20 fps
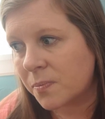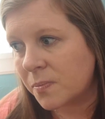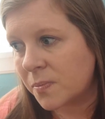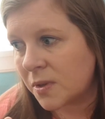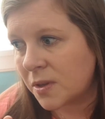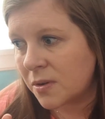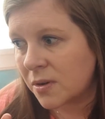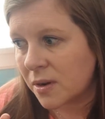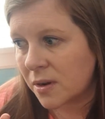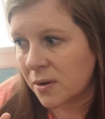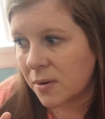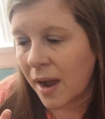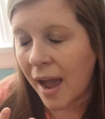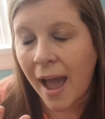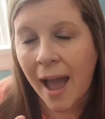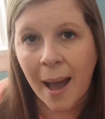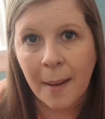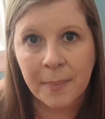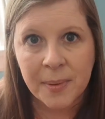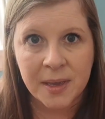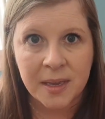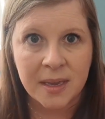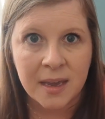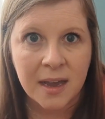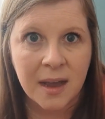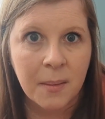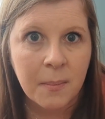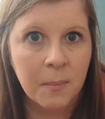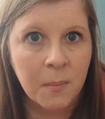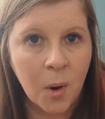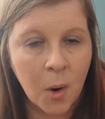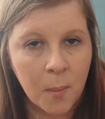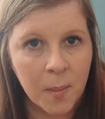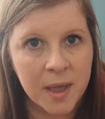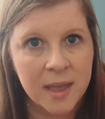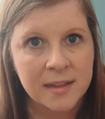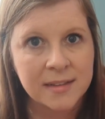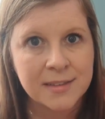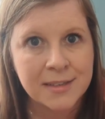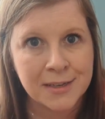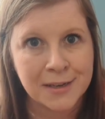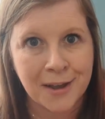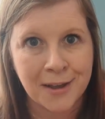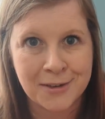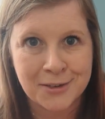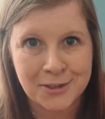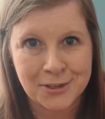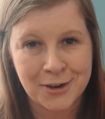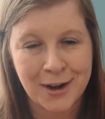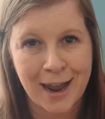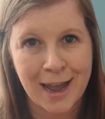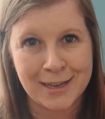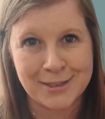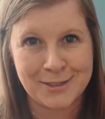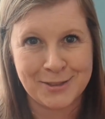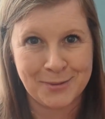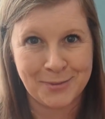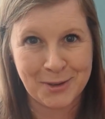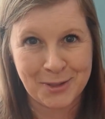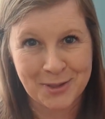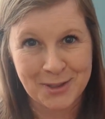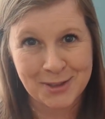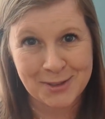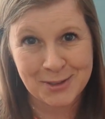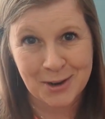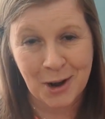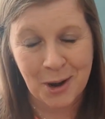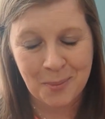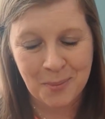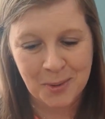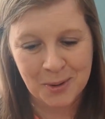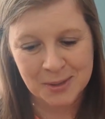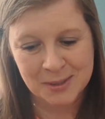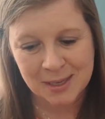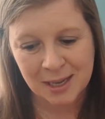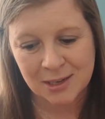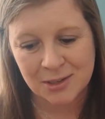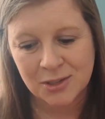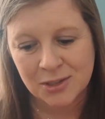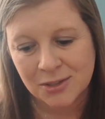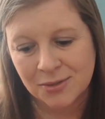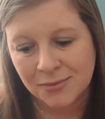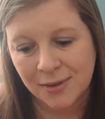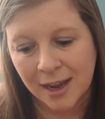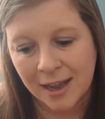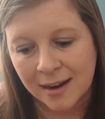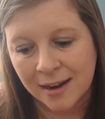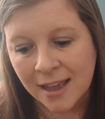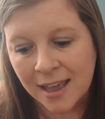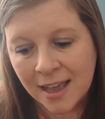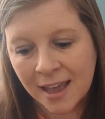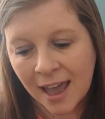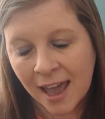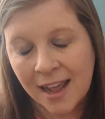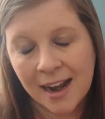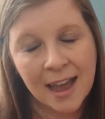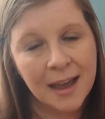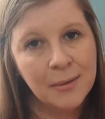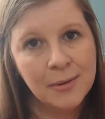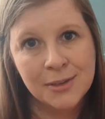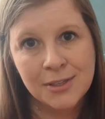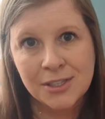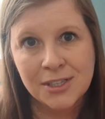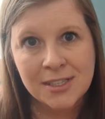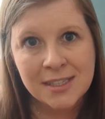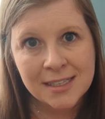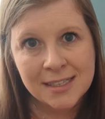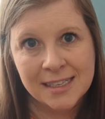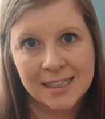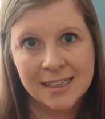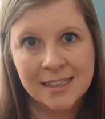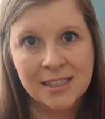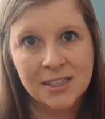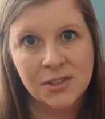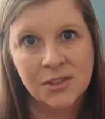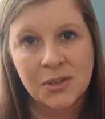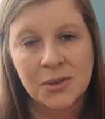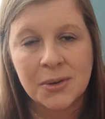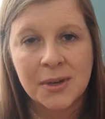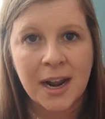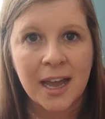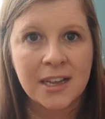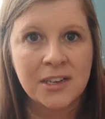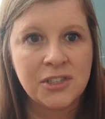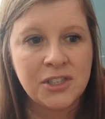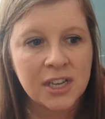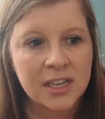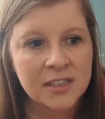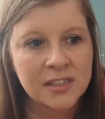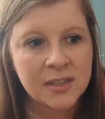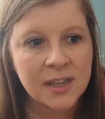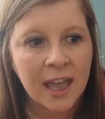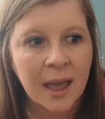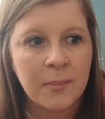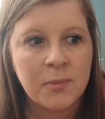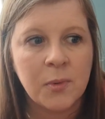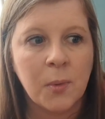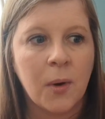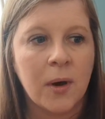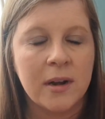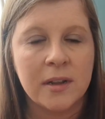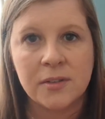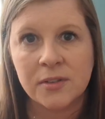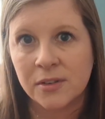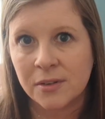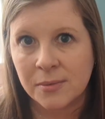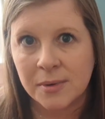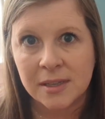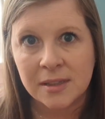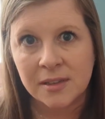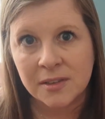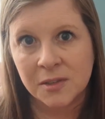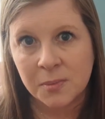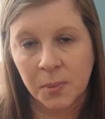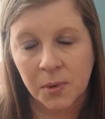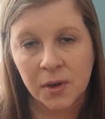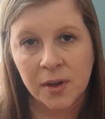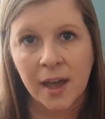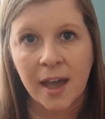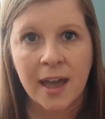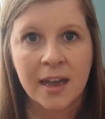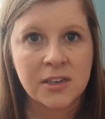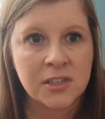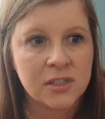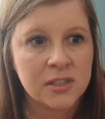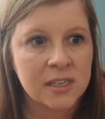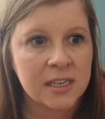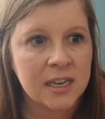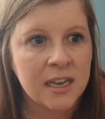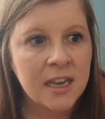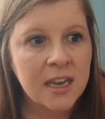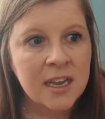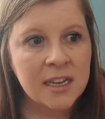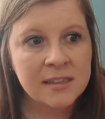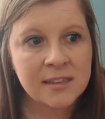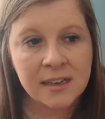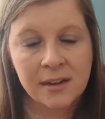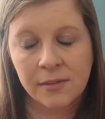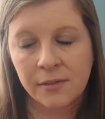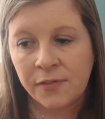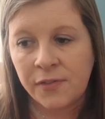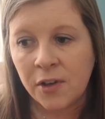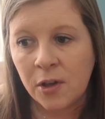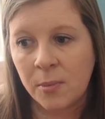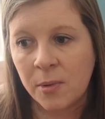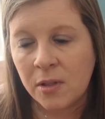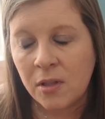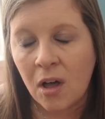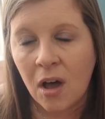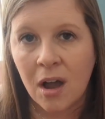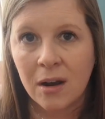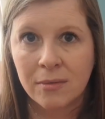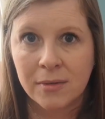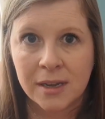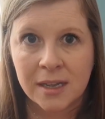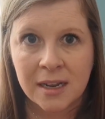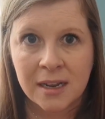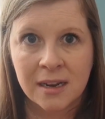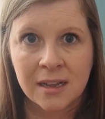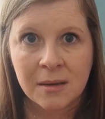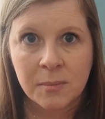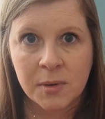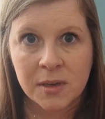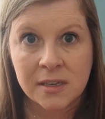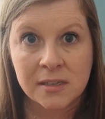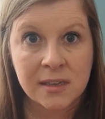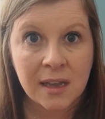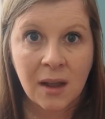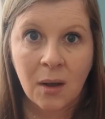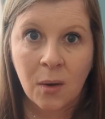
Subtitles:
you know, happy moment to contrast with the dark books I just read. And I was just addicted to it. I just kept wanting to read this book. I actually didn't film a lot reading it because I